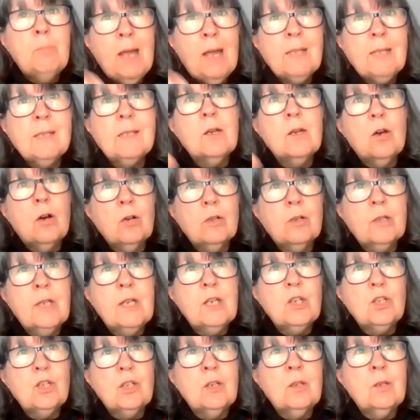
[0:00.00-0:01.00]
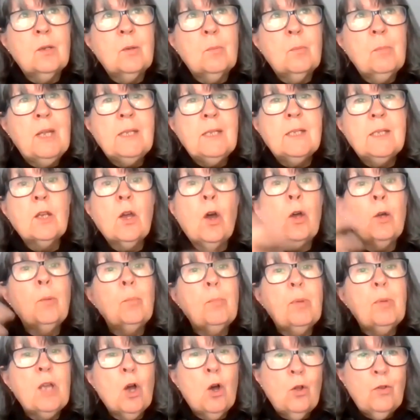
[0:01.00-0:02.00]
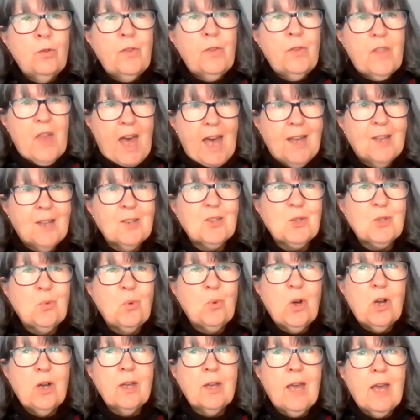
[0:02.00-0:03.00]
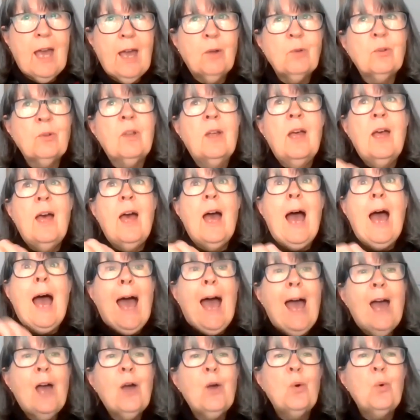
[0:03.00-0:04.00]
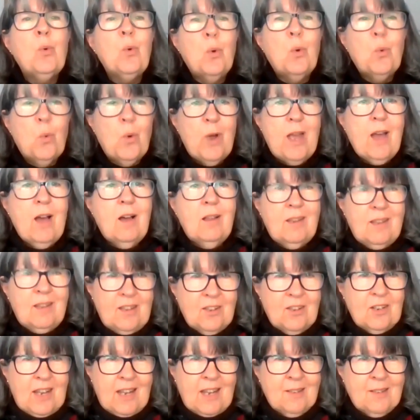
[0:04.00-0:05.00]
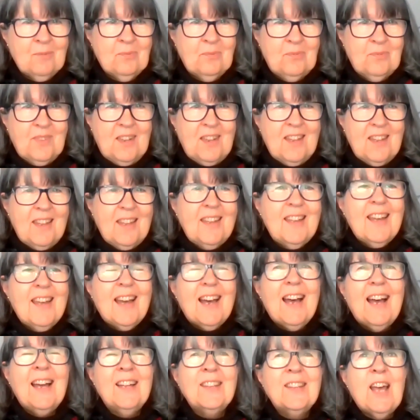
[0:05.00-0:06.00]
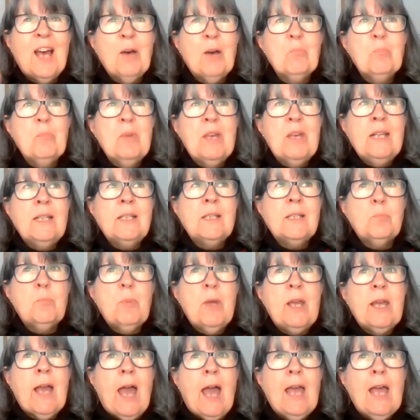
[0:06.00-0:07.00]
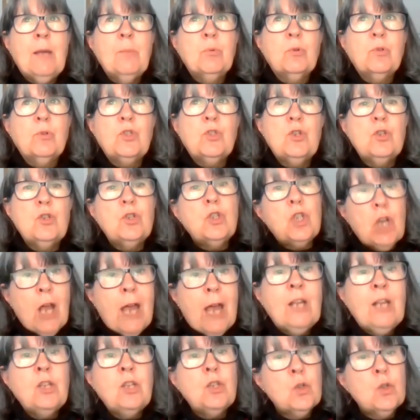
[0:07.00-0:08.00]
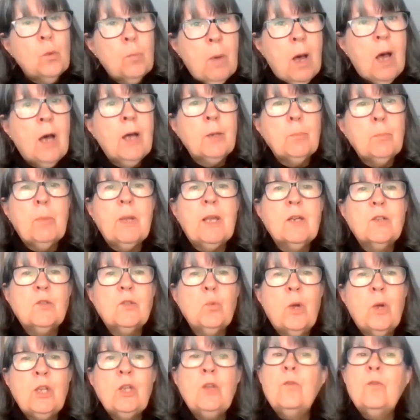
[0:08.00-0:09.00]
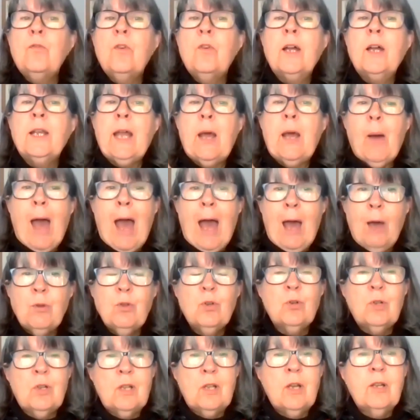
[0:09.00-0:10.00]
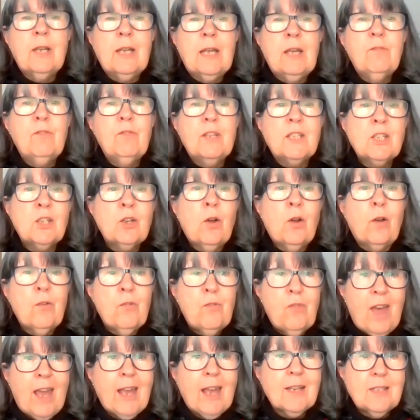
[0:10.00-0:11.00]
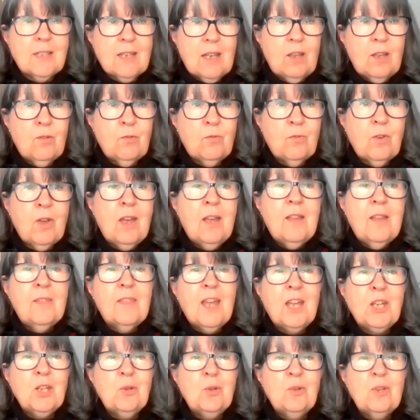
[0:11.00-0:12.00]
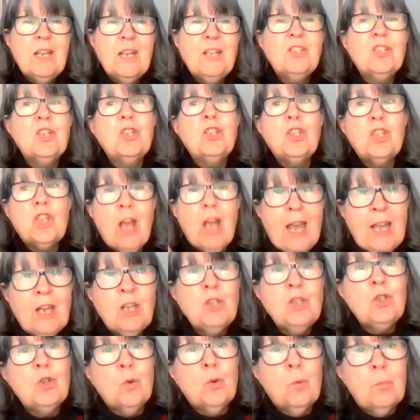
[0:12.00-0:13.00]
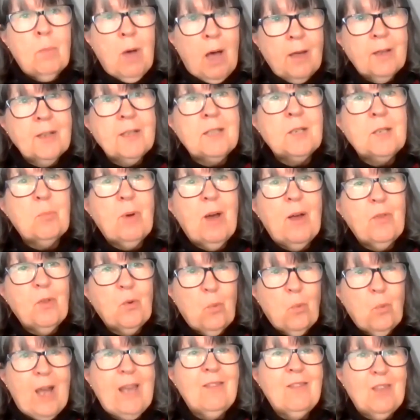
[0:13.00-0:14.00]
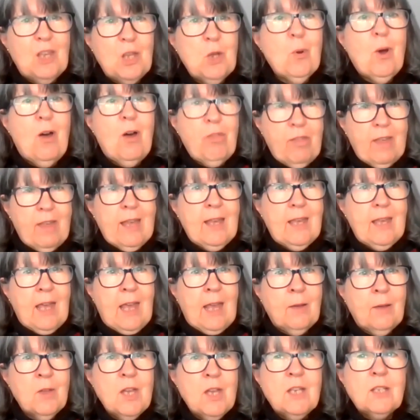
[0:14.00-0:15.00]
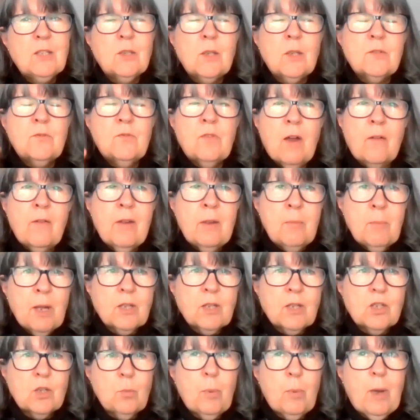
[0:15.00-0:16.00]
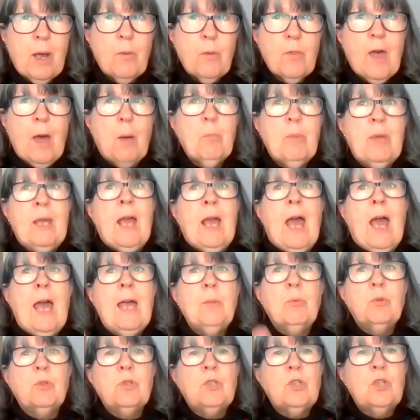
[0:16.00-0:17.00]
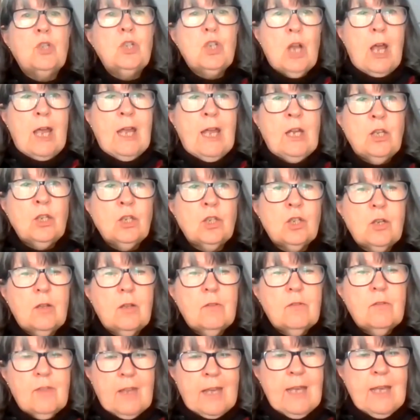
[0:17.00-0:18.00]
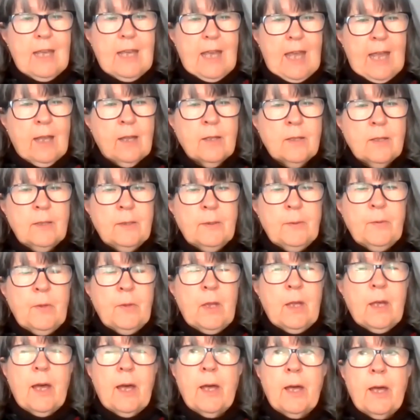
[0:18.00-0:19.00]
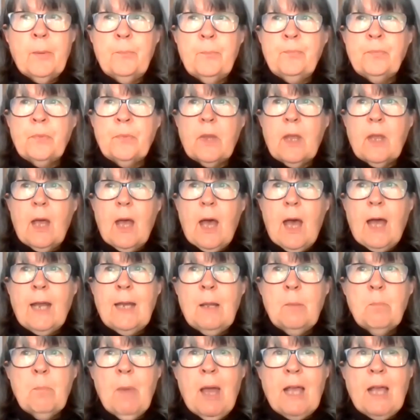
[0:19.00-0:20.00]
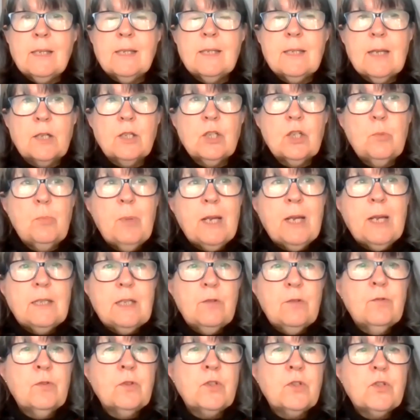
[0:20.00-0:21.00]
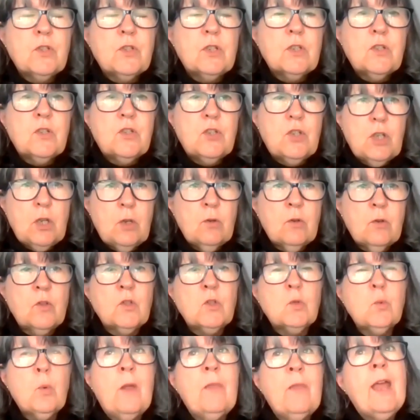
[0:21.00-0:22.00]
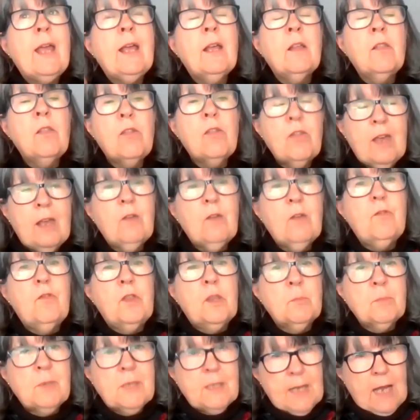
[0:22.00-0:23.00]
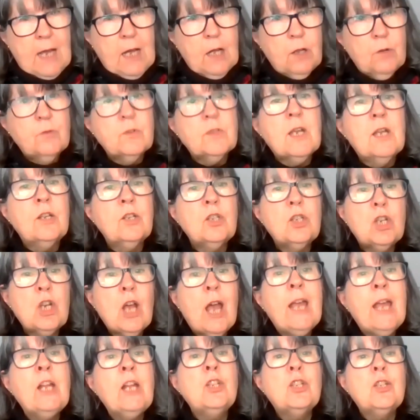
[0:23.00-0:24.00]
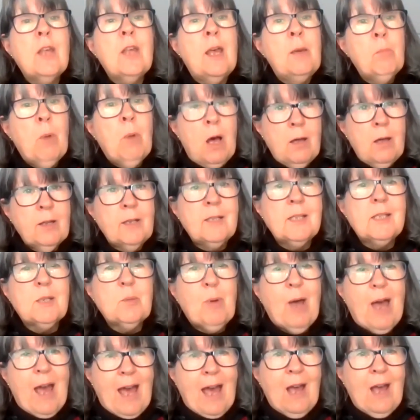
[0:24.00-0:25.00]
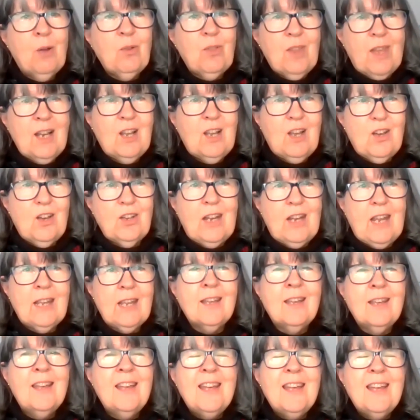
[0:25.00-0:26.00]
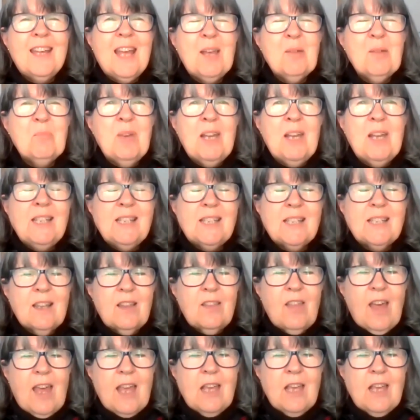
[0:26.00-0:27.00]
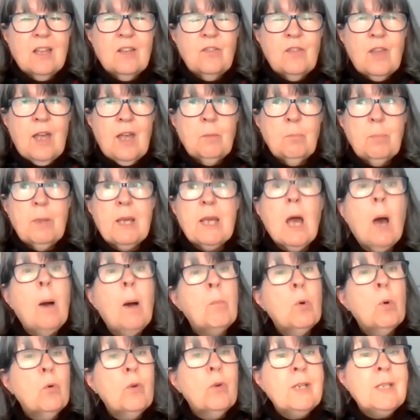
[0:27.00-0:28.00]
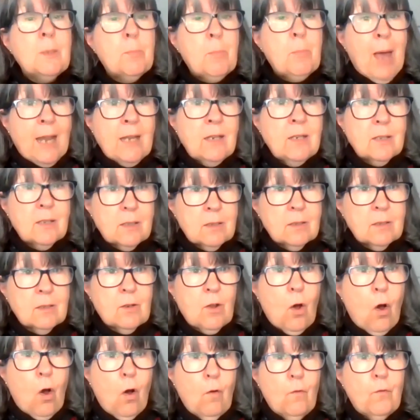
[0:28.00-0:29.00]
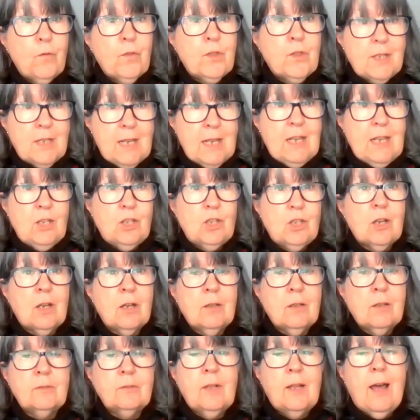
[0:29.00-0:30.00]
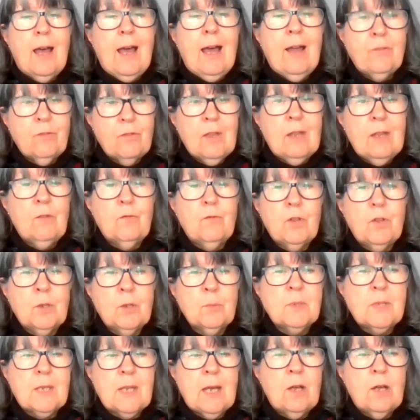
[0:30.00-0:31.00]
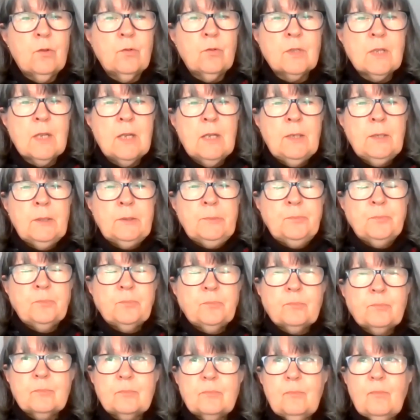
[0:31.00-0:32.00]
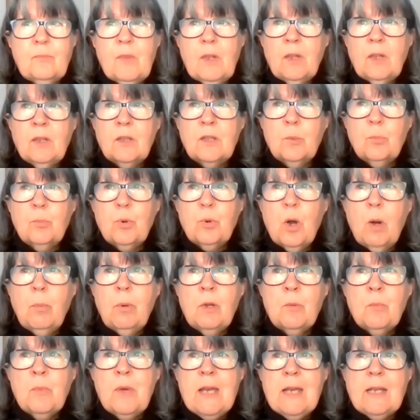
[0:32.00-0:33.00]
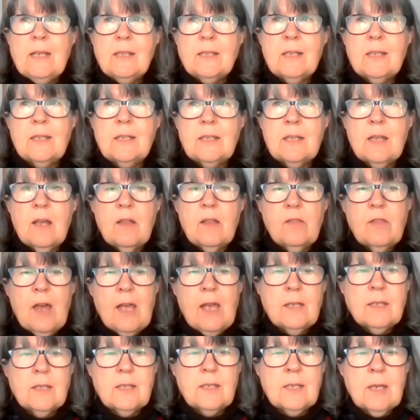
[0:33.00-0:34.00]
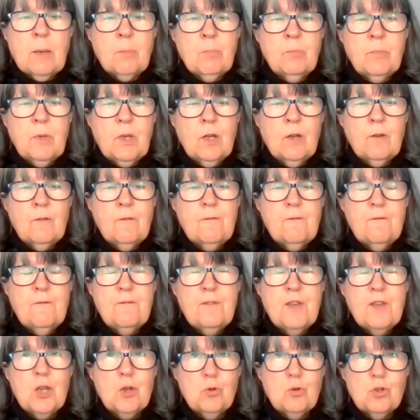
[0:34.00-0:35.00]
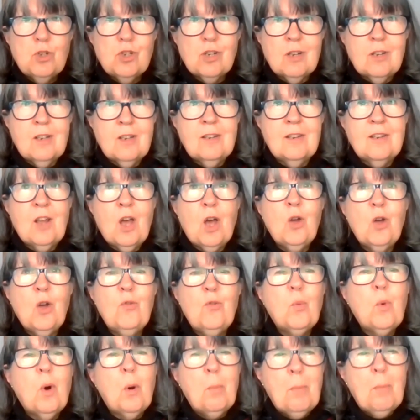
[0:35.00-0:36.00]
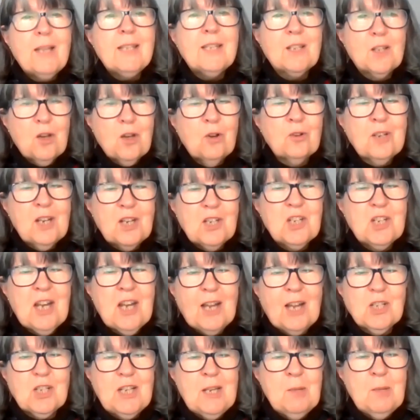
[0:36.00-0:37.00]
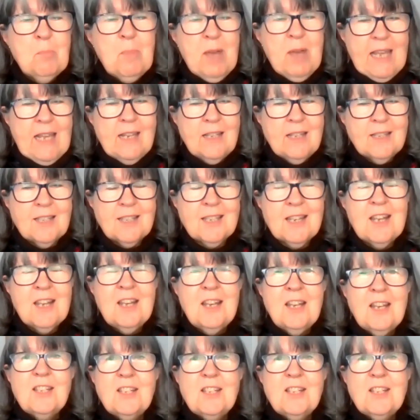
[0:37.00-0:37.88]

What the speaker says: Metacognition means going beyond that to work out how we are learning. And that means being able to change your mind, because when you find out how you're learning, if it's not effective, then you need to change your mind about the way that you are thinking. So it's very much about that being able to change thinking. And it makes such a big difference to students when they can think for themselves and change their minds about how they're learning. It means that they can then become more independent of the teacher and think for themselves. The problem is that there's some confusion over what metacognition actually means.